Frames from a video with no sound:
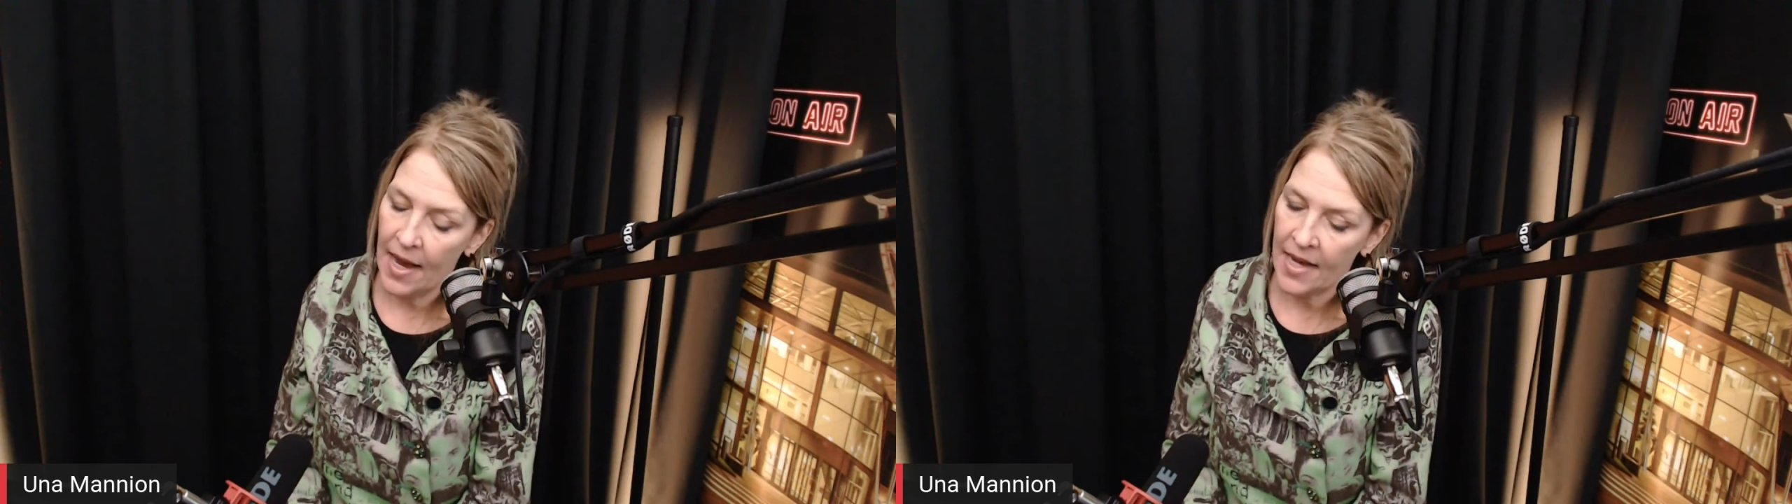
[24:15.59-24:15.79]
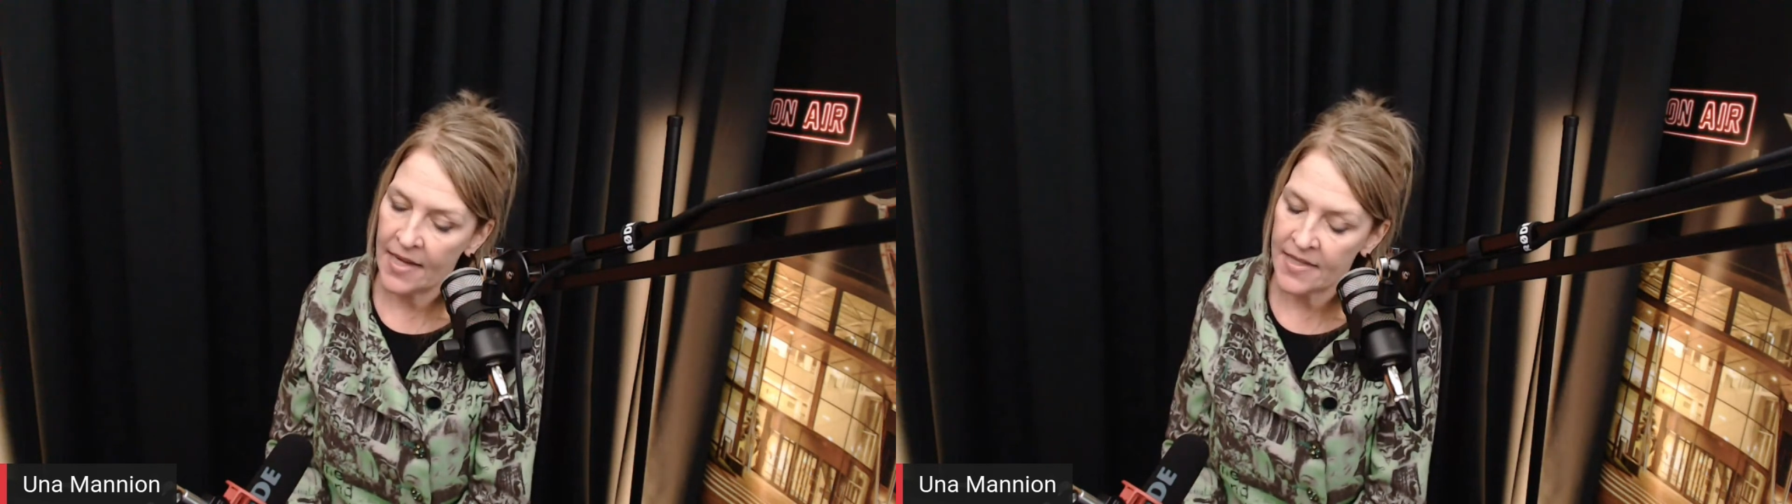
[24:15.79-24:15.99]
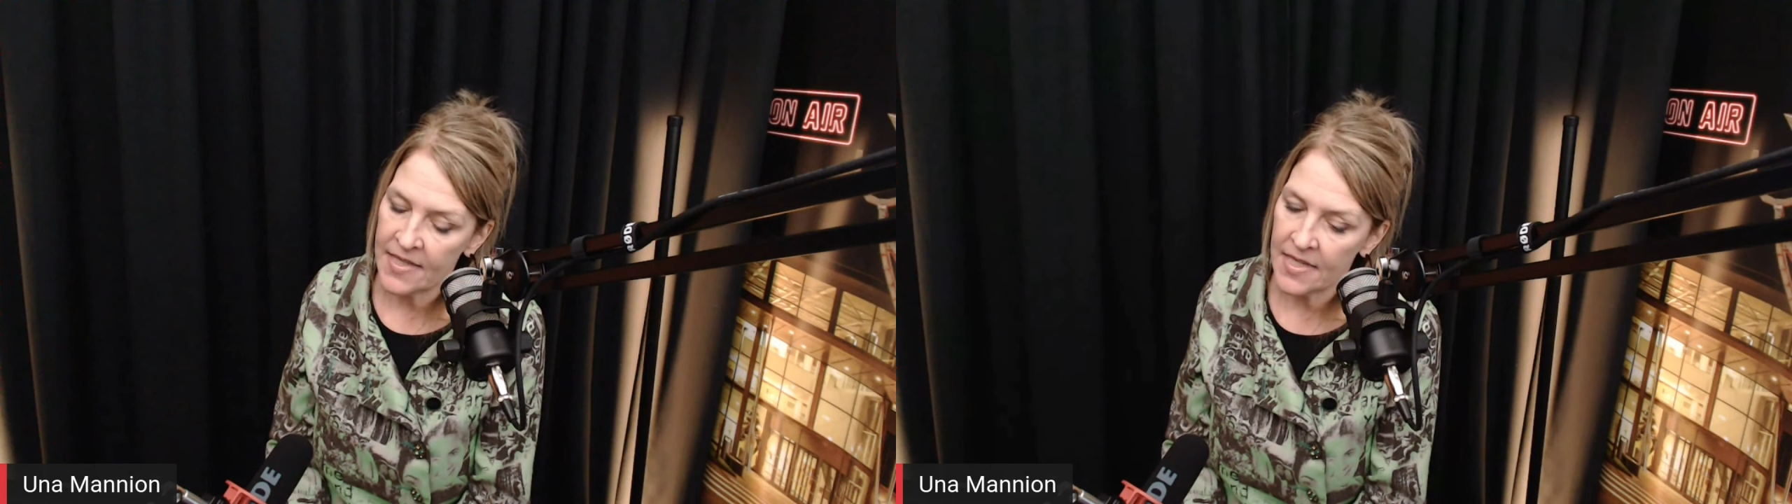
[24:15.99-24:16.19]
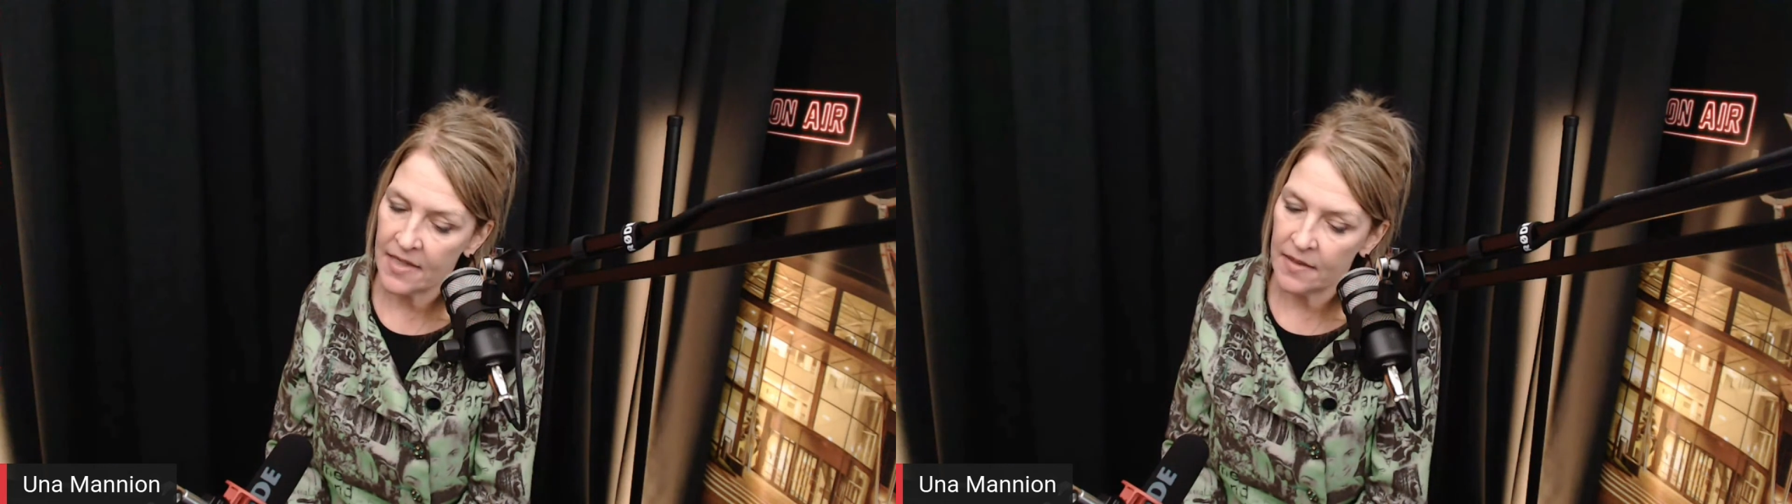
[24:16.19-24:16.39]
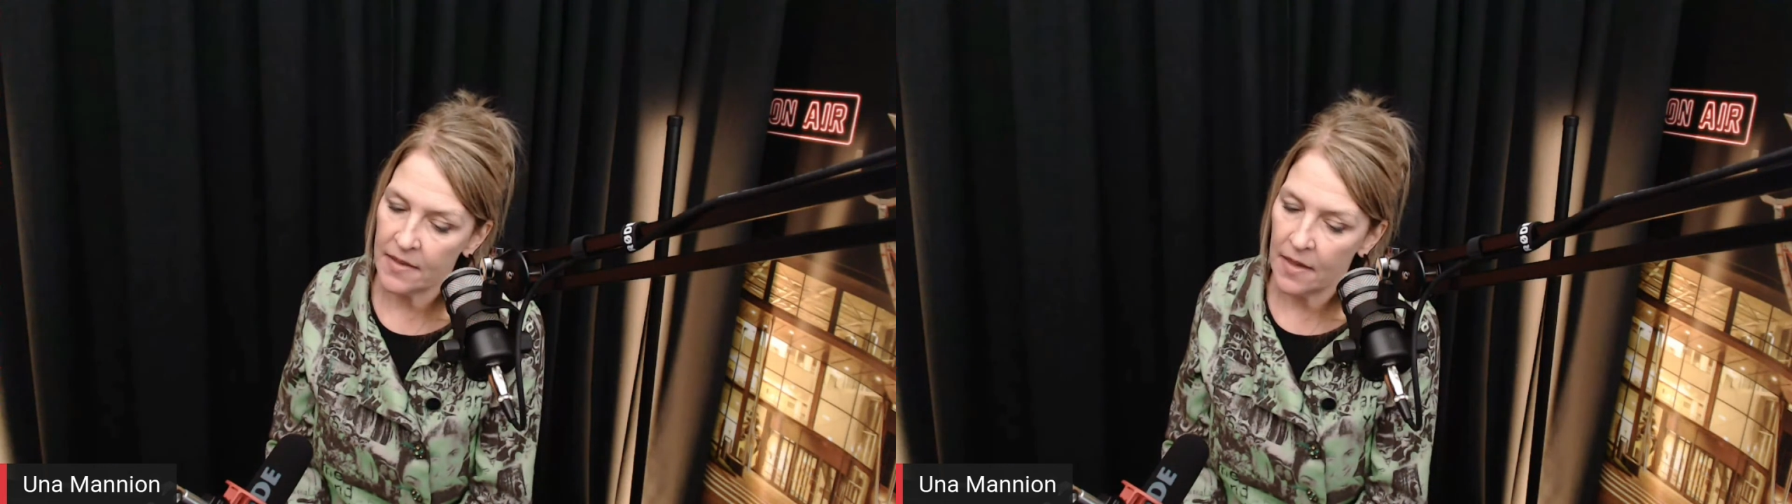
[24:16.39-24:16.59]
And
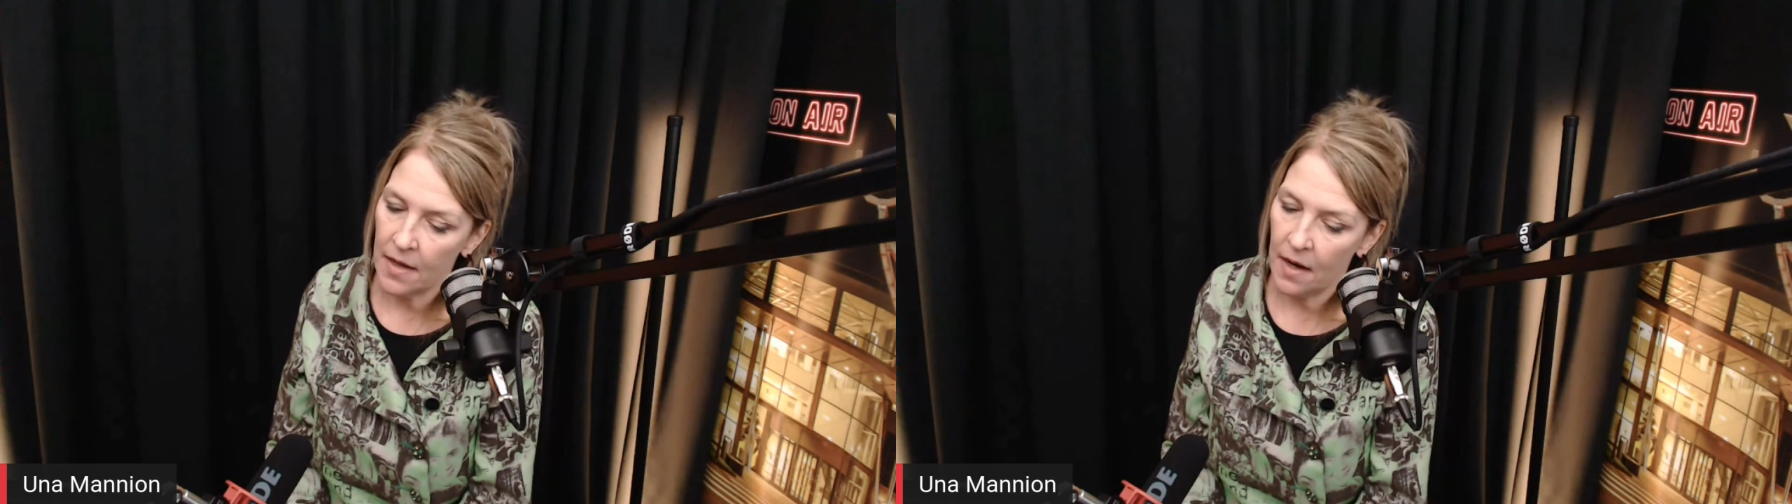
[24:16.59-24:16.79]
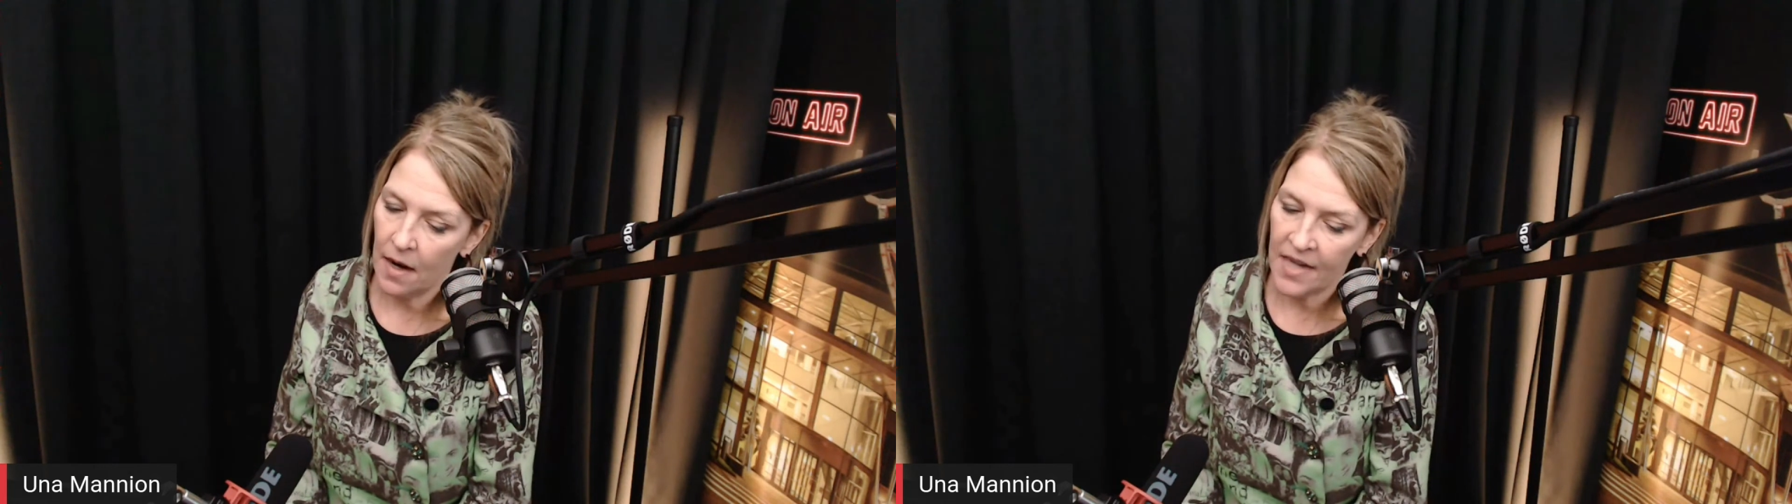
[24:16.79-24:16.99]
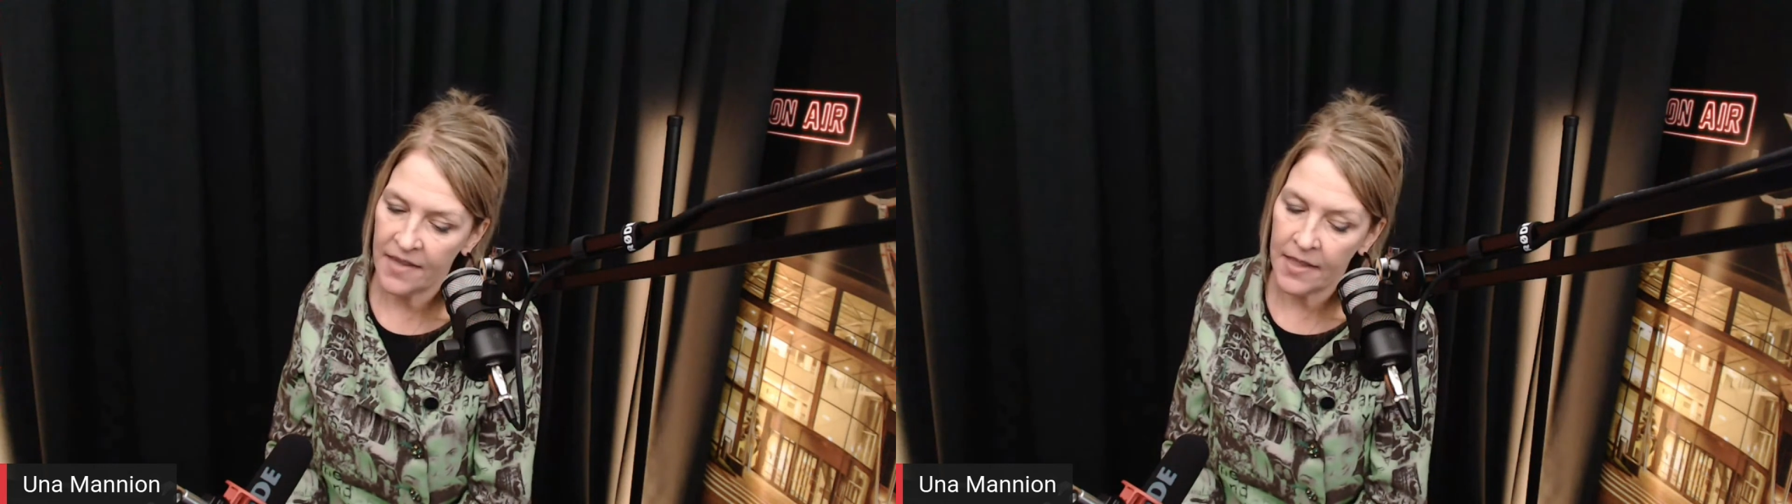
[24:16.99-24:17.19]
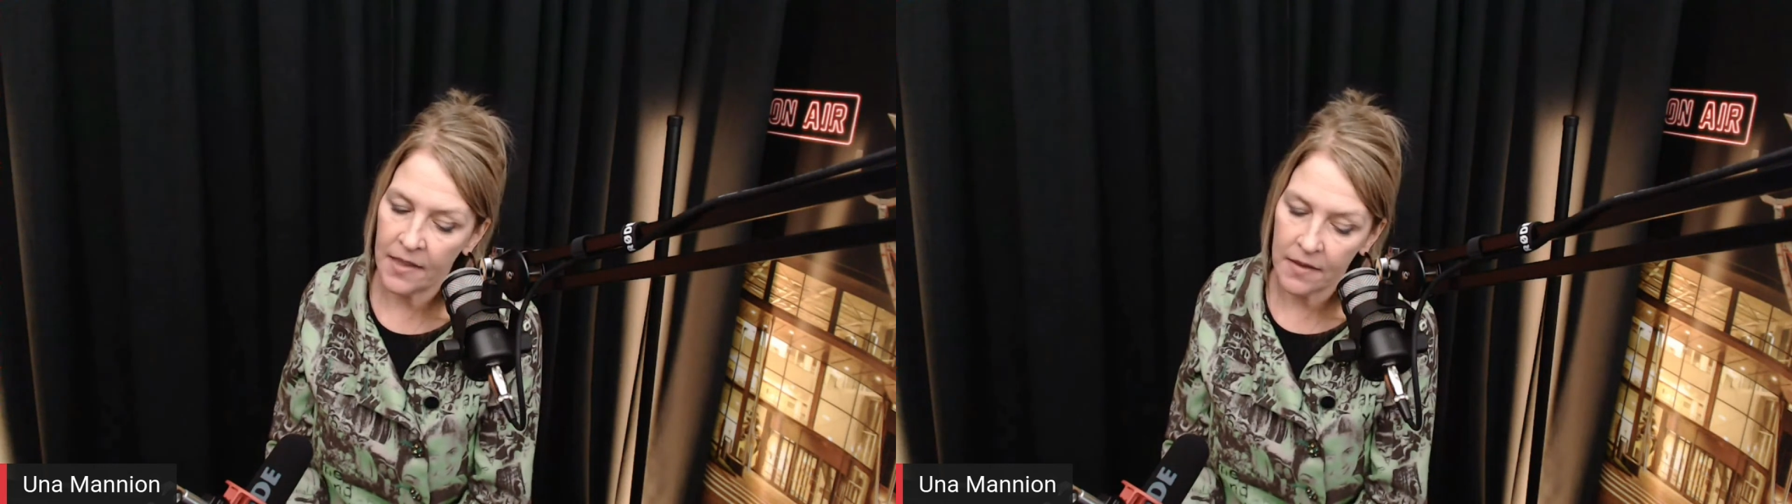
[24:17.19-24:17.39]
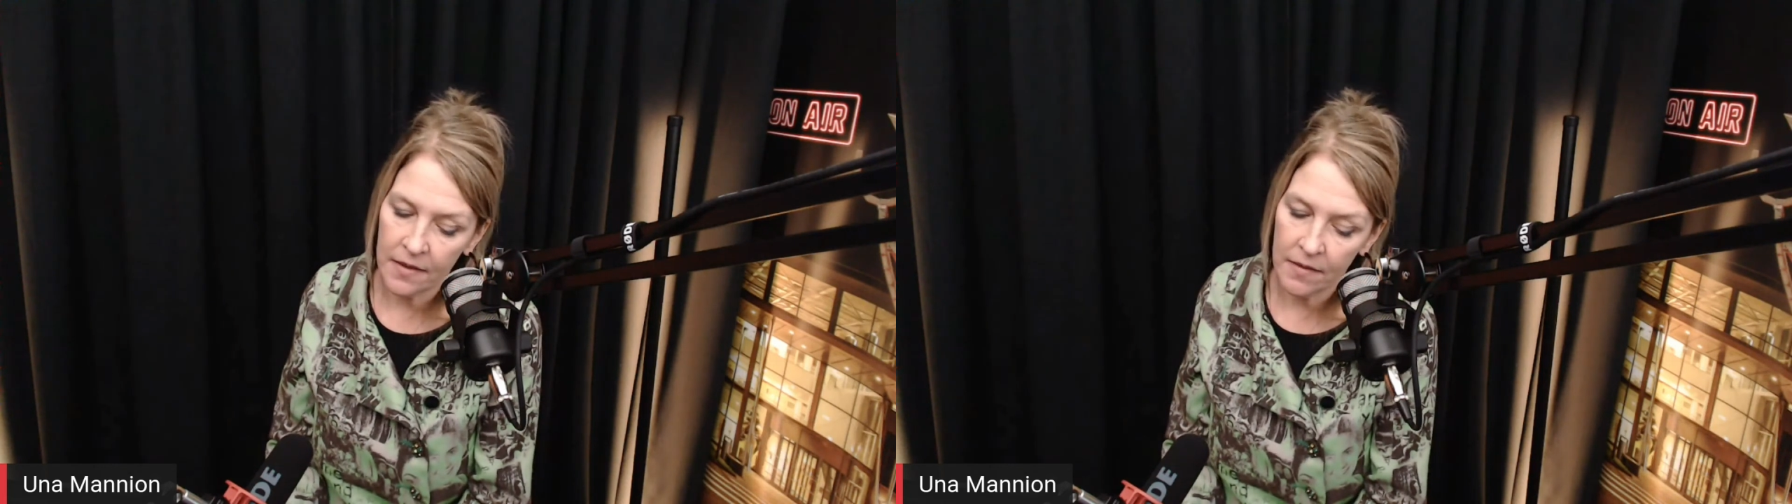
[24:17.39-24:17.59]
I
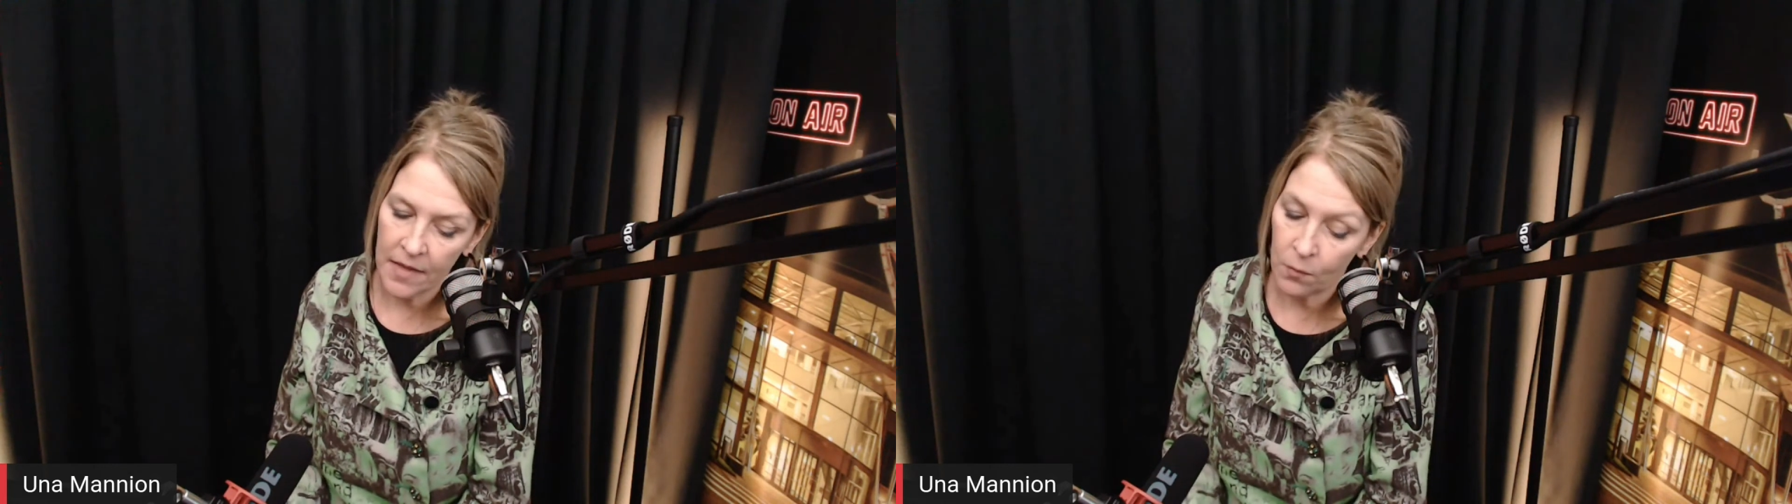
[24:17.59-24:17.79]
think